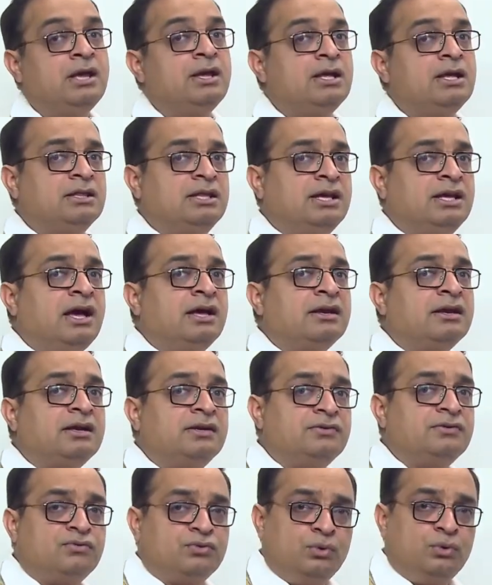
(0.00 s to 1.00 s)
They are
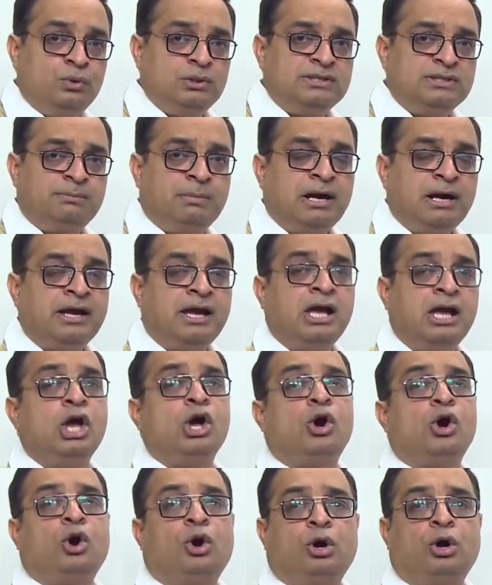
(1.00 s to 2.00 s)
controlled by
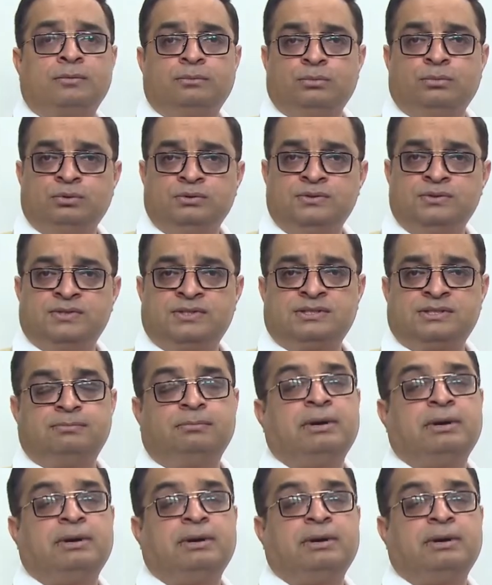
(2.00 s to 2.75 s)
hormones,